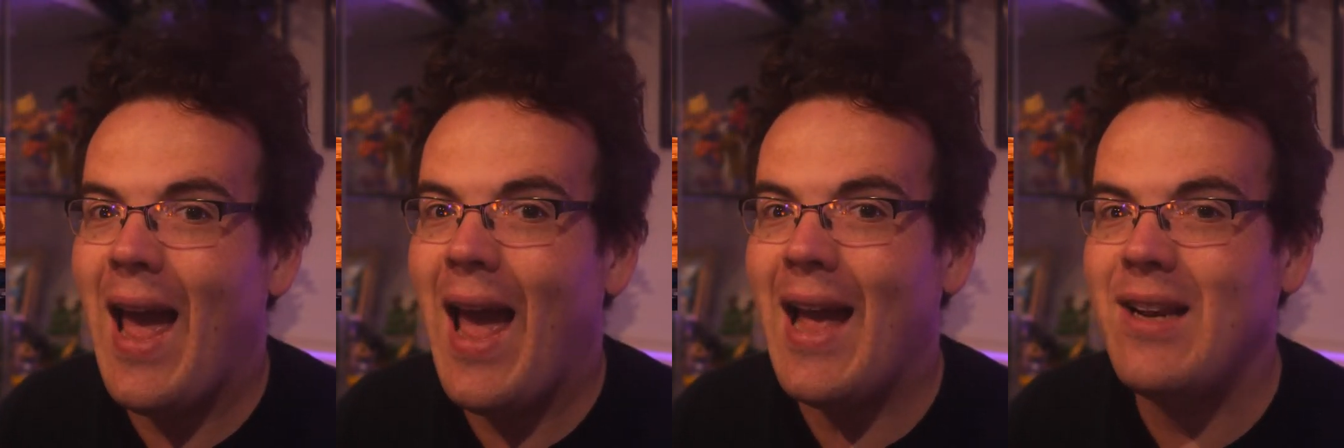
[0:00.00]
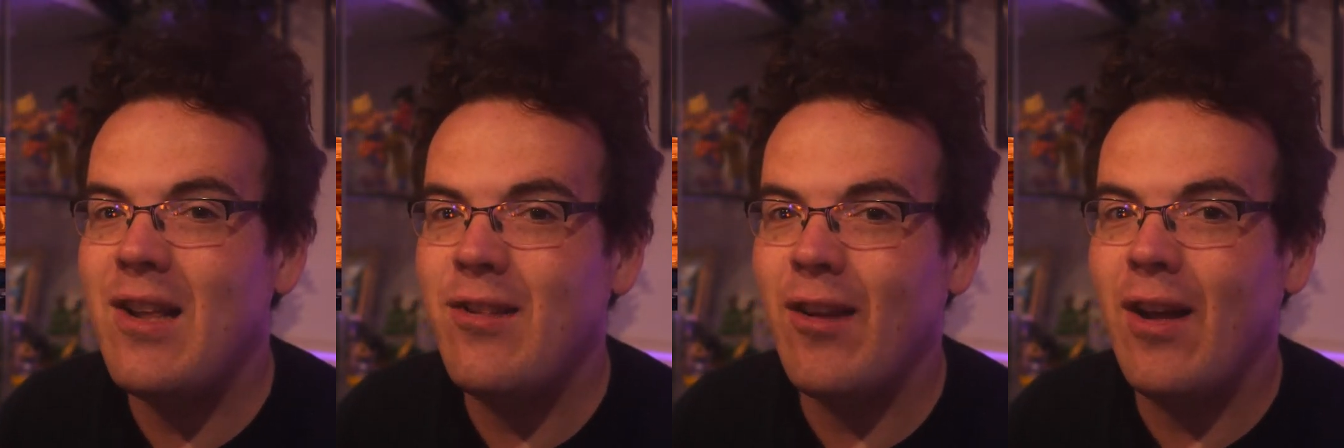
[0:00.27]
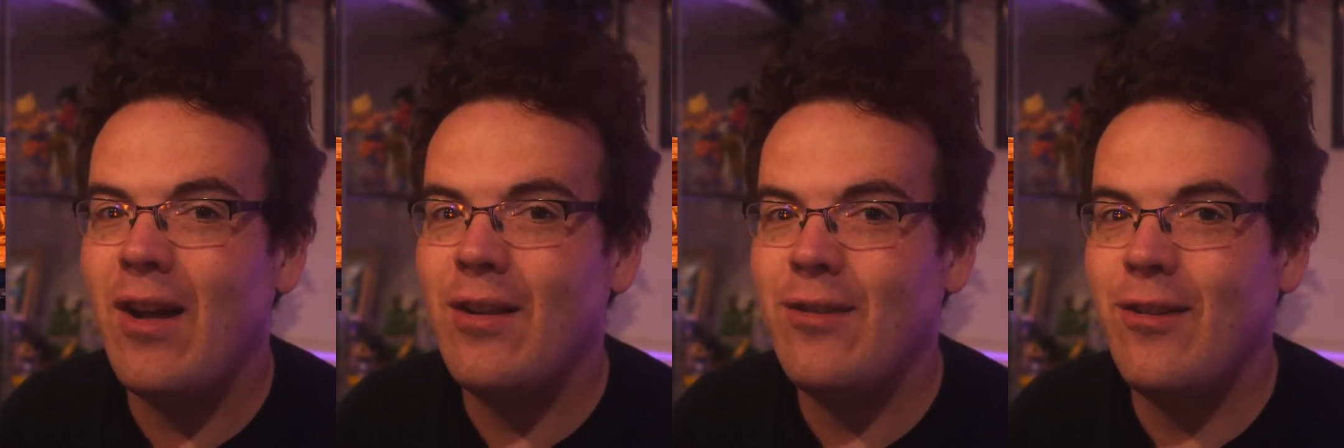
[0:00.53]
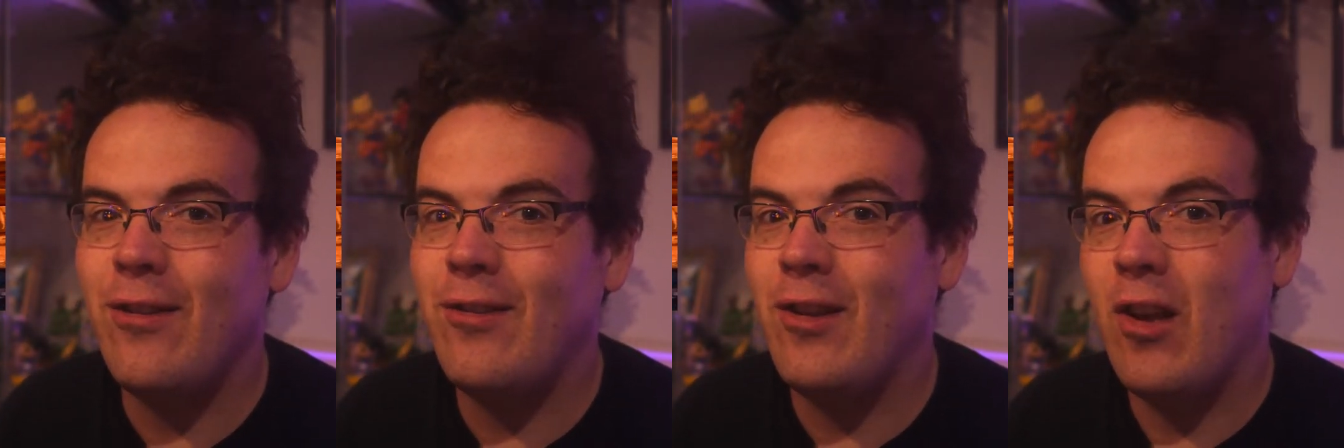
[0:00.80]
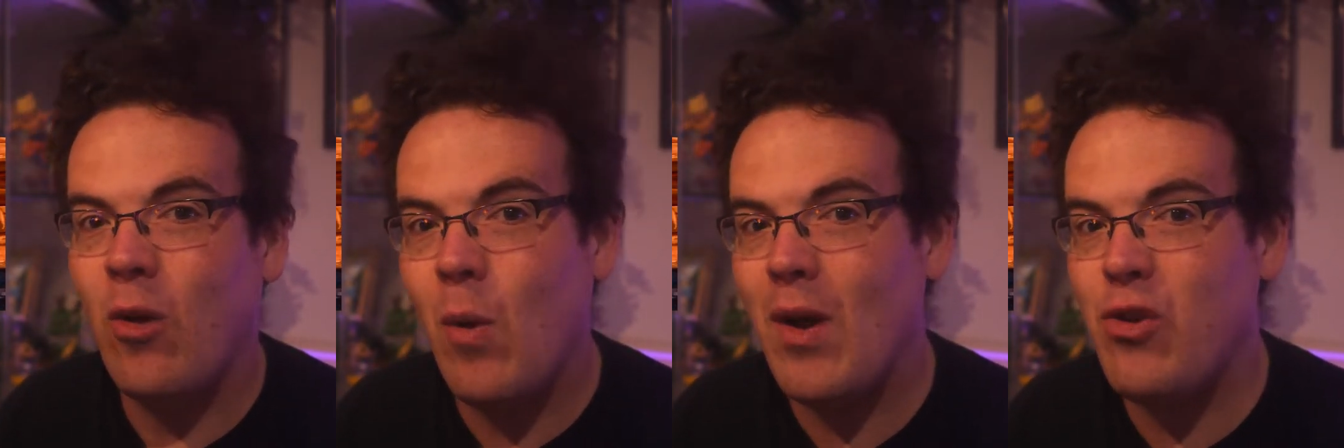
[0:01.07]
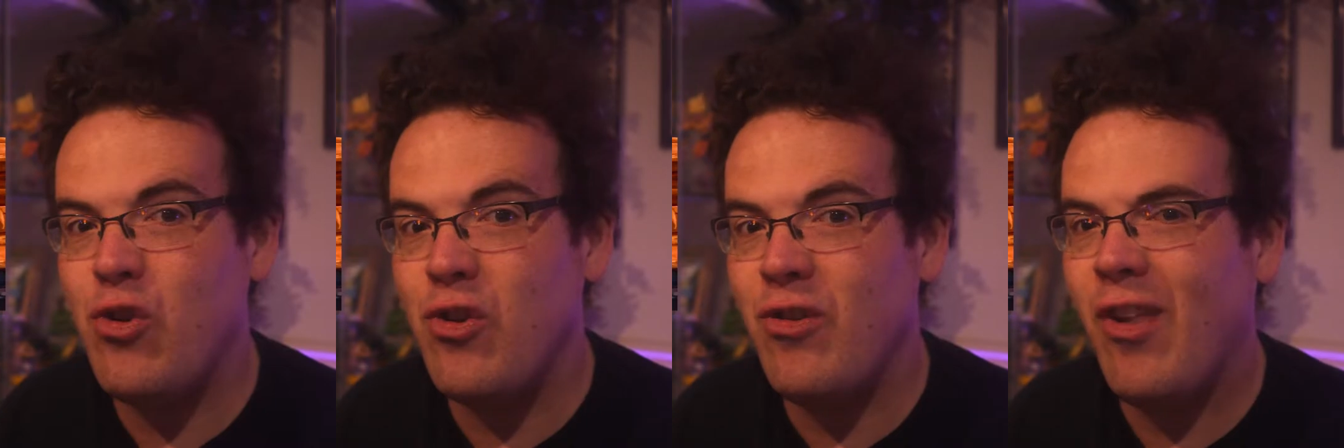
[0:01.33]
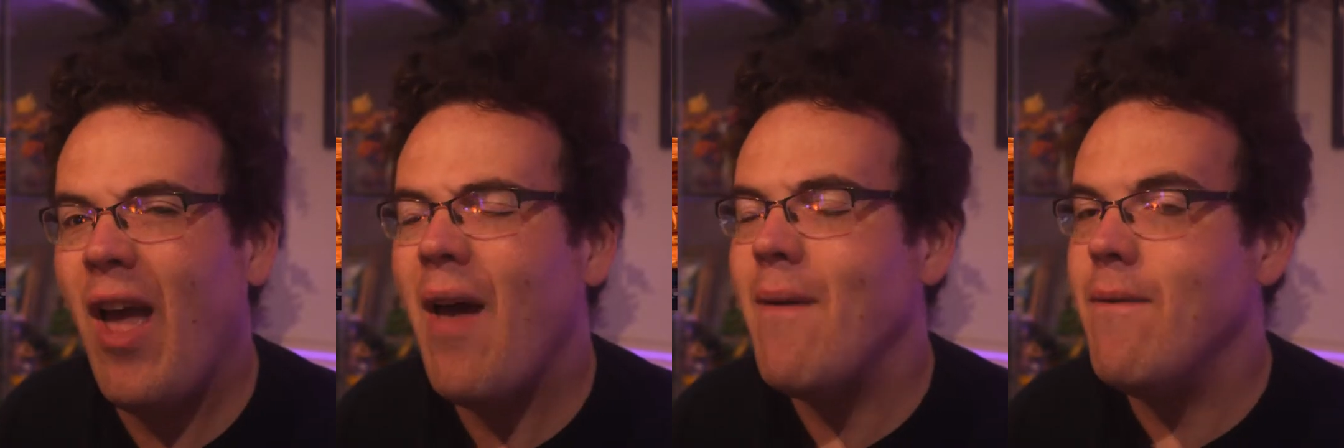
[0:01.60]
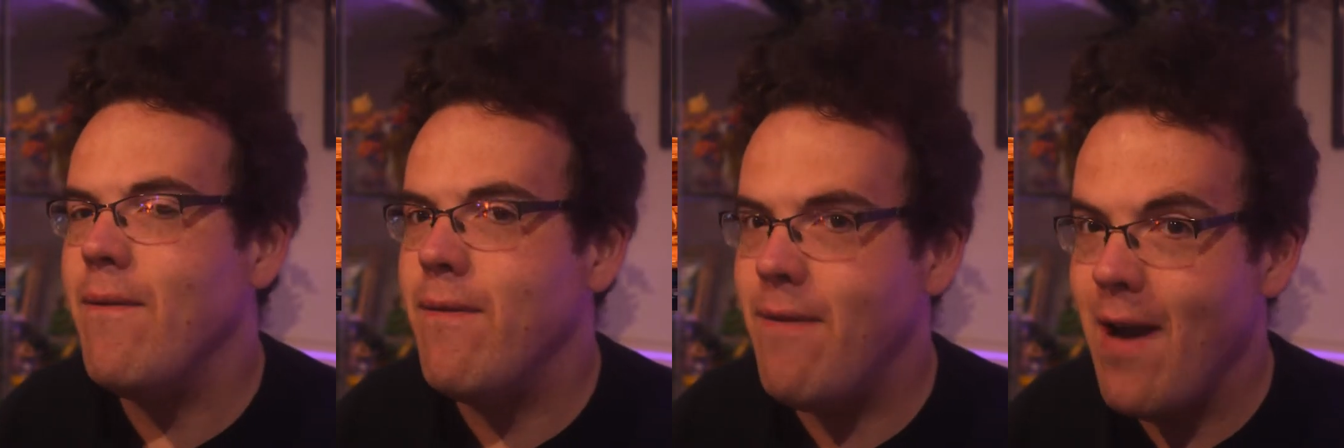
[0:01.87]
and his answers to questions
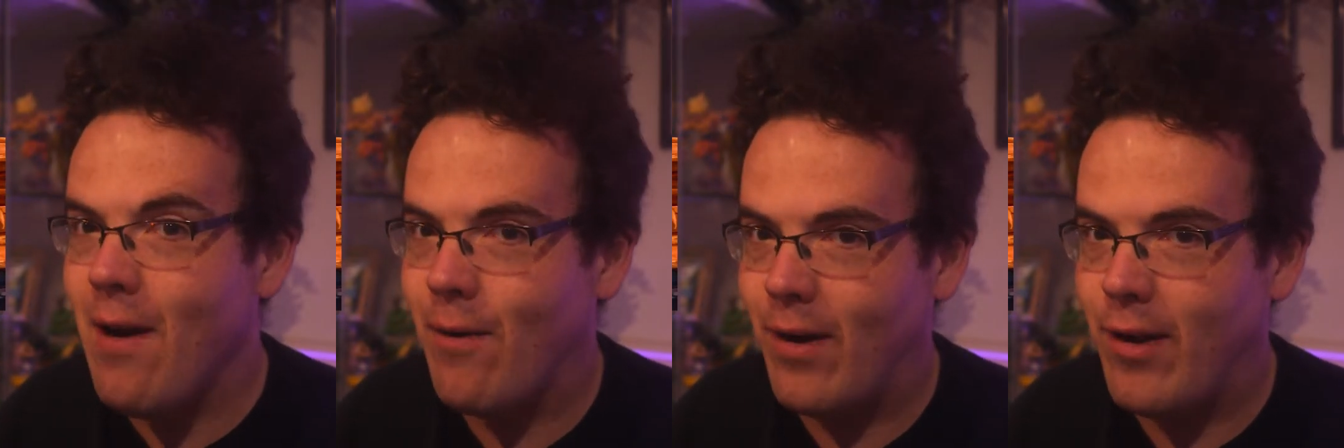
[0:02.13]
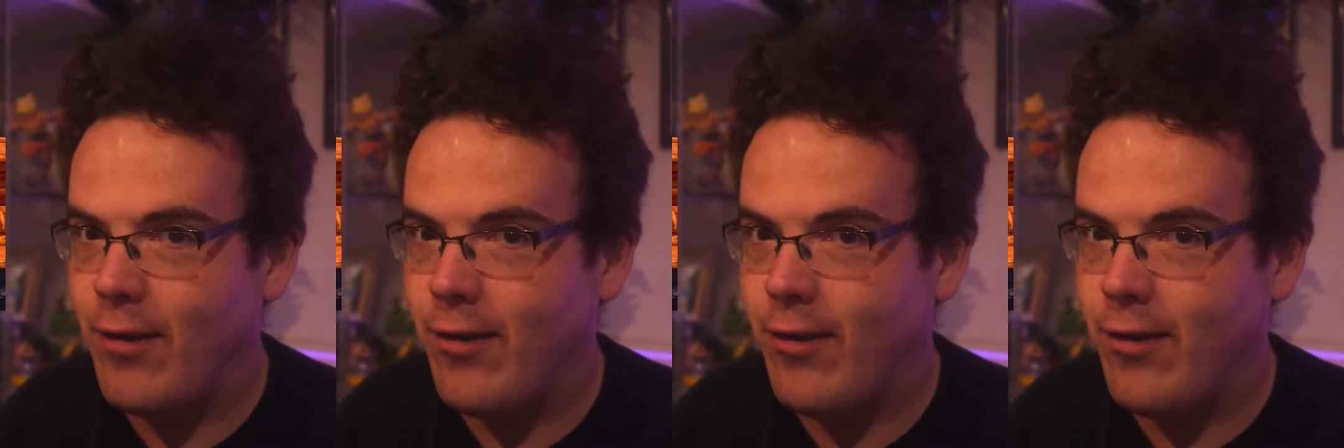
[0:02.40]
very